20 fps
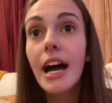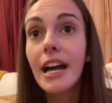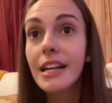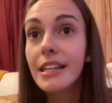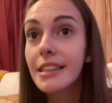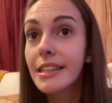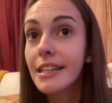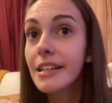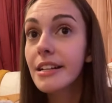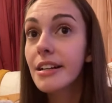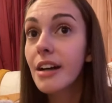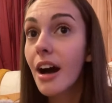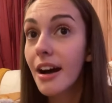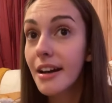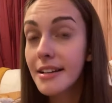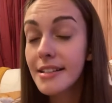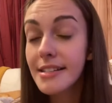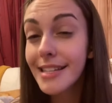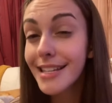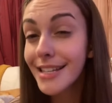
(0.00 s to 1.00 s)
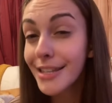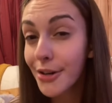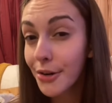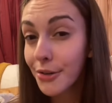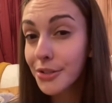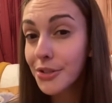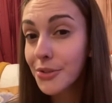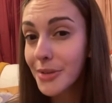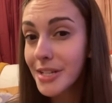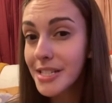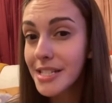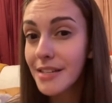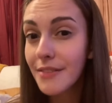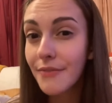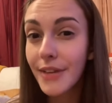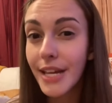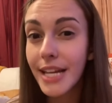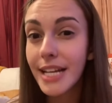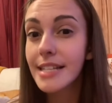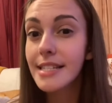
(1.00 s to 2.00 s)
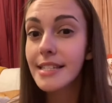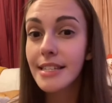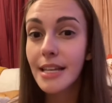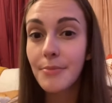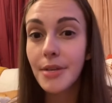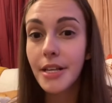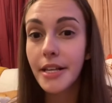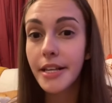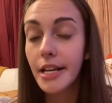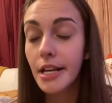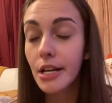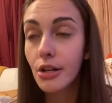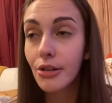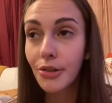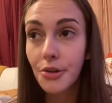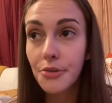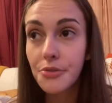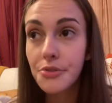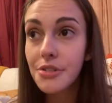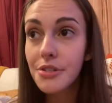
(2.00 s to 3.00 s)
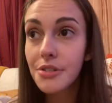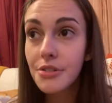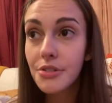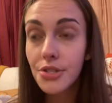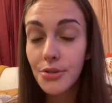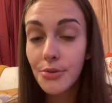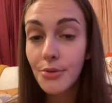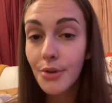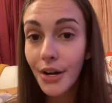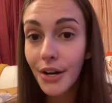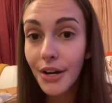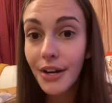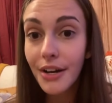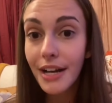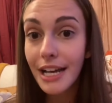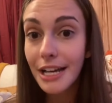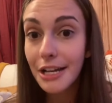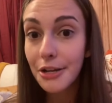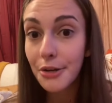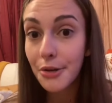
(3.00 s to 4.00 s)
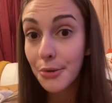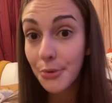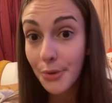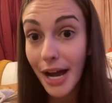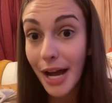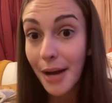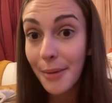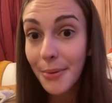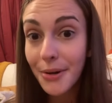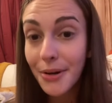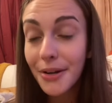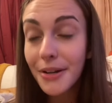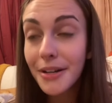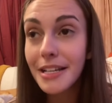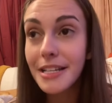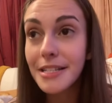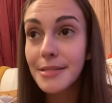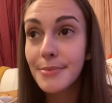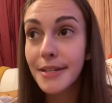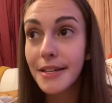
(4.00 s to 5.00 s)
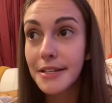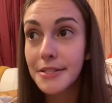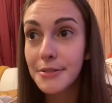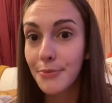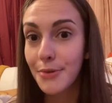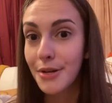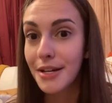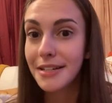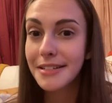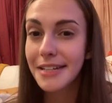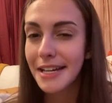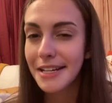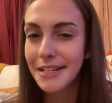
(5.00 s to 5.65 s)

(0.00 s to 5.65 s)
I think honestly the only reason Venus let me get close to her and grab her is because one,